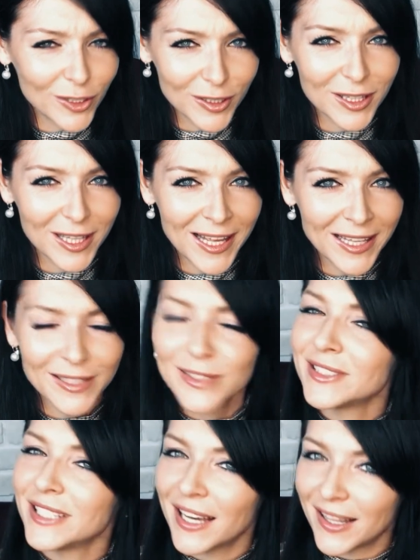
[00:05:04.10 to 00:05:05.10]
look like
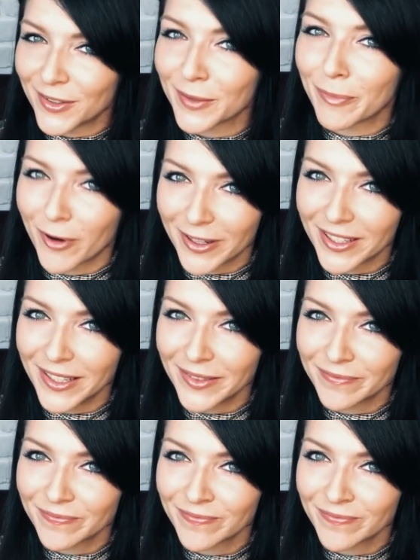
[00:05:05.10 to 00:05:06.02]
to the other party.